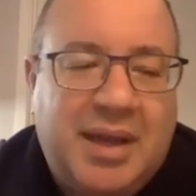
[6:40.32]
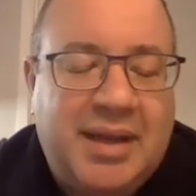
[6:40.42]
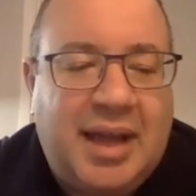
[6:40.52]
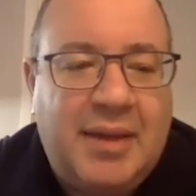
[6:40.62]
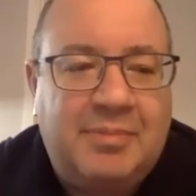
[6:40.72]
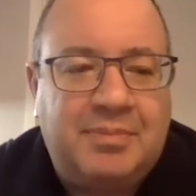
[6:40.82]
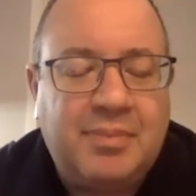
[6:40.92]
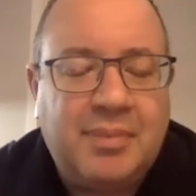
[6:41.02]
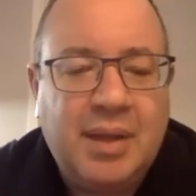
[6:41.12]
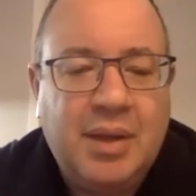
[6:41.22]
and
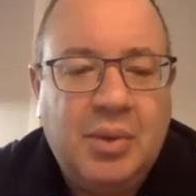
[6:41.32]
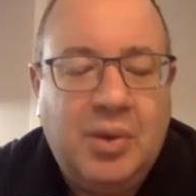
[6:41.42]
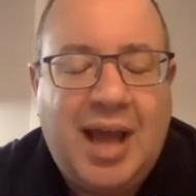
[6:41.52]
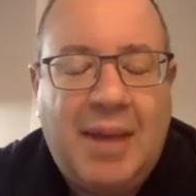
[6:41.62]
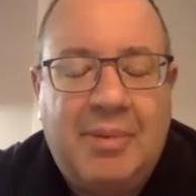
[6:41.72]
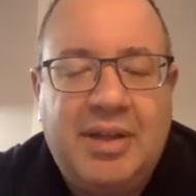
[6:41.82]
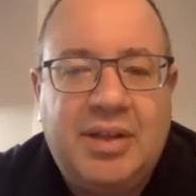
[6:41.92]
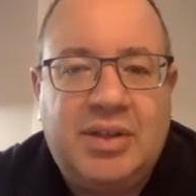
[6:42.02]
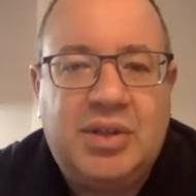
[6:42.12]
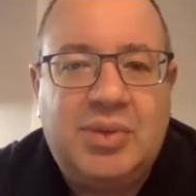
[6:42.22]
what happened
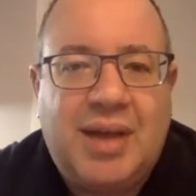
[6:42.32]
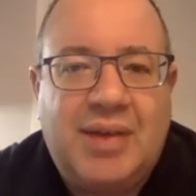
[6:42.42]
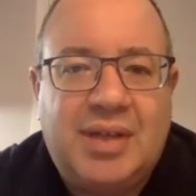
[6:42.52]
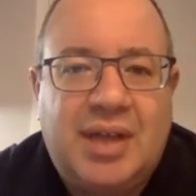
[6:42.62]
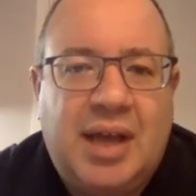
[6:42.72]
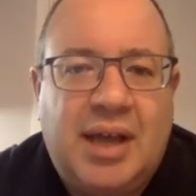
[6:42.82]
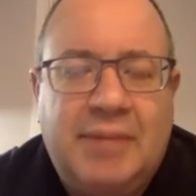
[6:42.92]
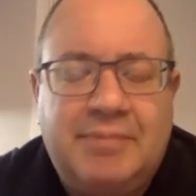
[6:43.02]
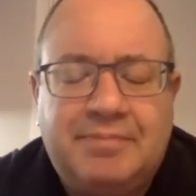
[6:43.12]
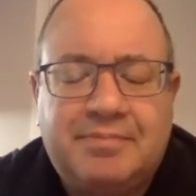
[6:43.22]
in
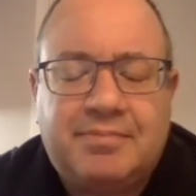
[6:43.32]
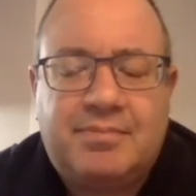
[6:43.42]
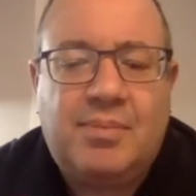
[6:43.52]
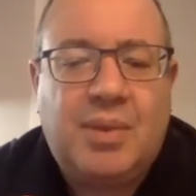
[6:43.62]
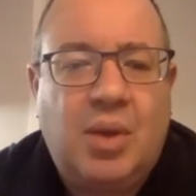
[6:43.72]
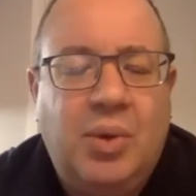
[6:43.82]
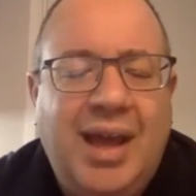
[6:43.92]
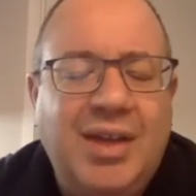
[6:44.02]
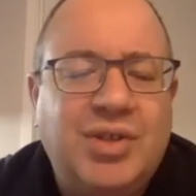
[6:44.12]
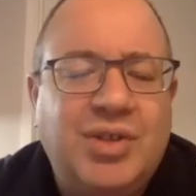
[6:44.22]
2009, we
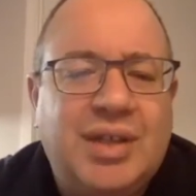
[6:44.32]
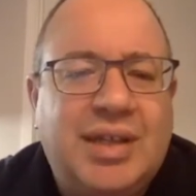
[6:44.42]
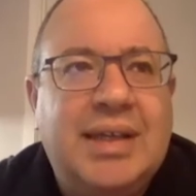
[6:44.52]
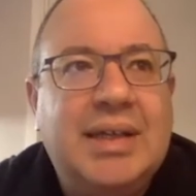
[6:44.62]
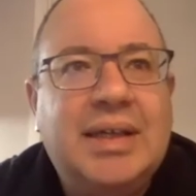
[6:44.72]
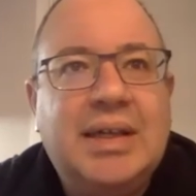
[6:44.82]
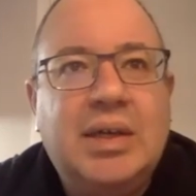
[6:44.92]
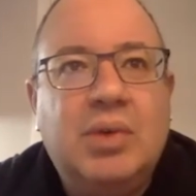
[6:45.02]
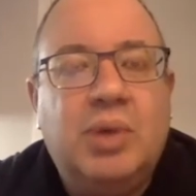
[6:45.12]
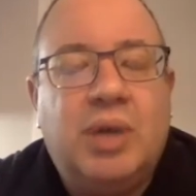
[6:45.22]
actually
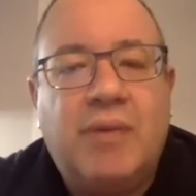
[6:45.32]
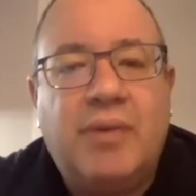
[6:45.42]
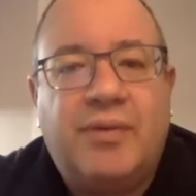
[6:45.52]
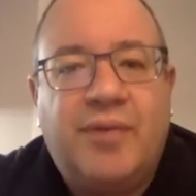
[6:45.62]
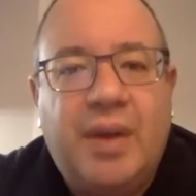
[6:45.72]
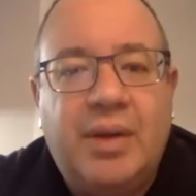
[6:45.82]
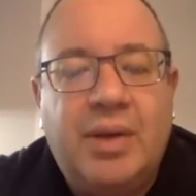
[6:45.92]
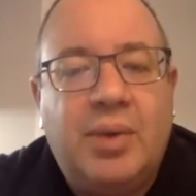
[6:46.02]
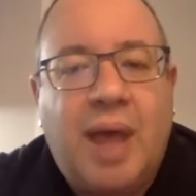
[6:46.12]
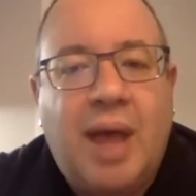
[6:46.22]
recovered
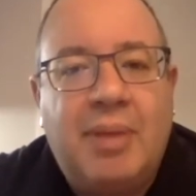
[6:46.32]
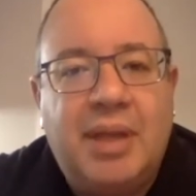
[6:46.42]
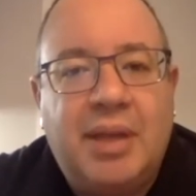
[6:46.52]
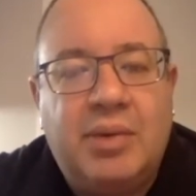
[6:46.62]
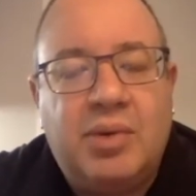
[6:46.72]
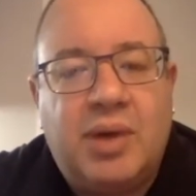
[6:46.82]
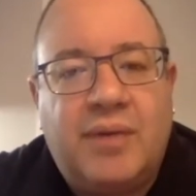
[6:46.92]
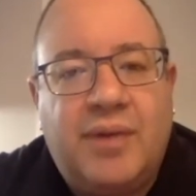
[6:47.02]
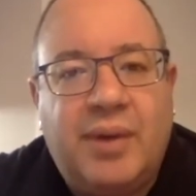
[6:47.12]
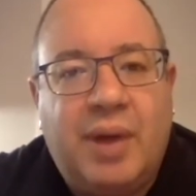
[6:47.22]
fairly rapidly. We're
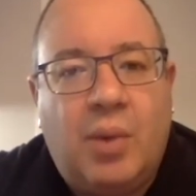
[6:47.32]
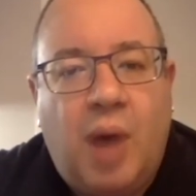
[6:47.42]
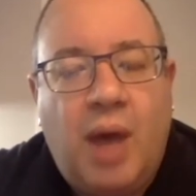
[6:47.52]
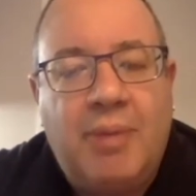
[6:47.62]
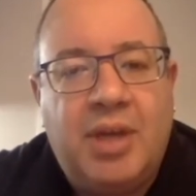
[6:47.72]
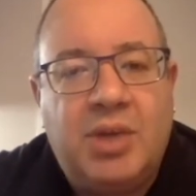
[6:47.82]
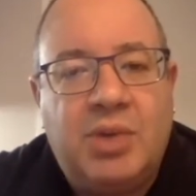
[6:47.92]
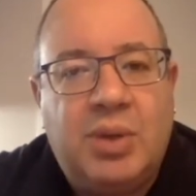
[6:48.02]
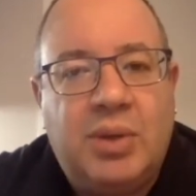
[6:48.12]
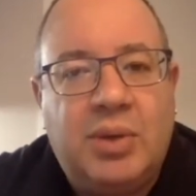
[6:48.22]
trying to figure out why, because
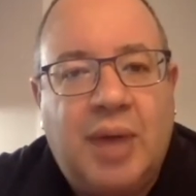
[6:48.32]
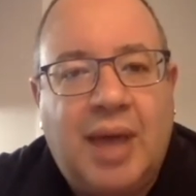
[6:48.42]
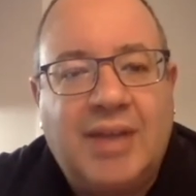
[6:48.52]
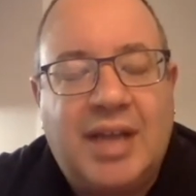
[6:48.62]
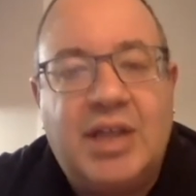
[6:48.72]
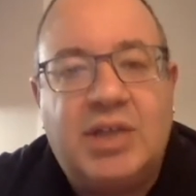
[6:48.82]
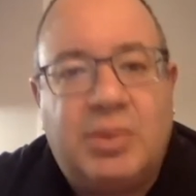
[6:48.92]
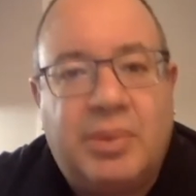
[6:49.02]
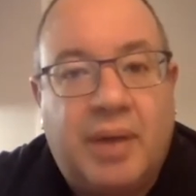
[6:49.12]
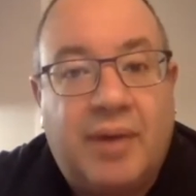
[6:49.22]
we, as an
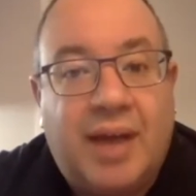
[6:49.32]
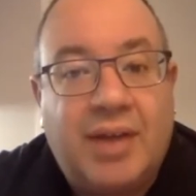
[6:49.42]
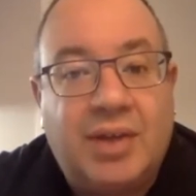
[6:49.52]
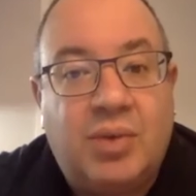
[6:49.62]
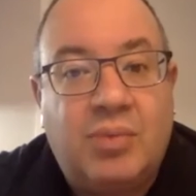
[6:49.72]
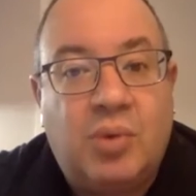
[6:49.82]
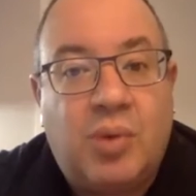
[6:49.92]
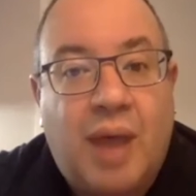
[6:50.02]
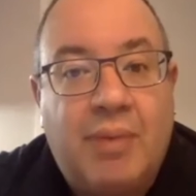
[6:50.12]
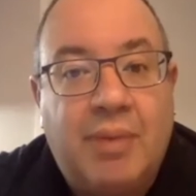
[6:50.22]
industry, recovered actually more
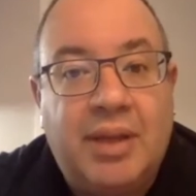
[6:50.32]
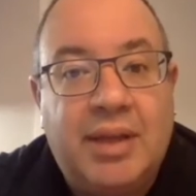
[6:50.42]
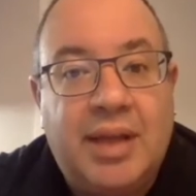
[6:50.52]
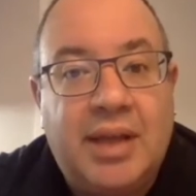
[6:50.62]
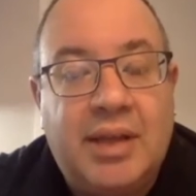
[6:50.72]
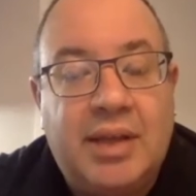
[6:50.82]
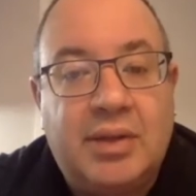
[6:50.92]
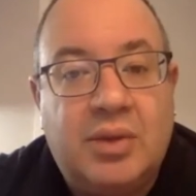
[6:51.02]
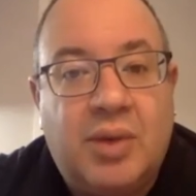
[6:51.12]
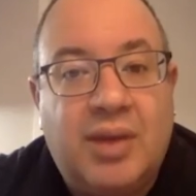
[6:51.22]
rapidly than
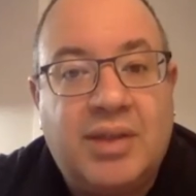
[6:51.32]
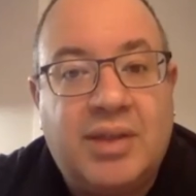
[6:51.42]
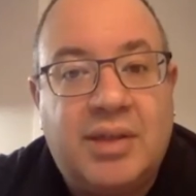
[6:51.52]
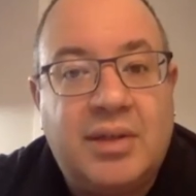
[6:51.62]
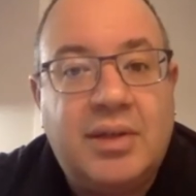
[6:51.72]
the rest.